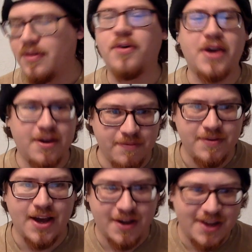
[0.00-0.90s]
Okay,
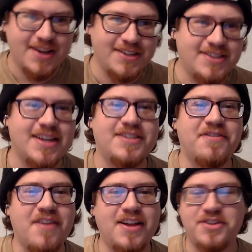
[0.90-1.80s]
yeah, it is. It's a
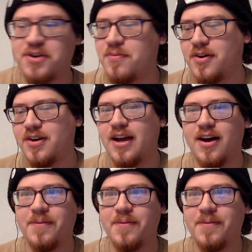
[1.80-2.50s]
fancier word.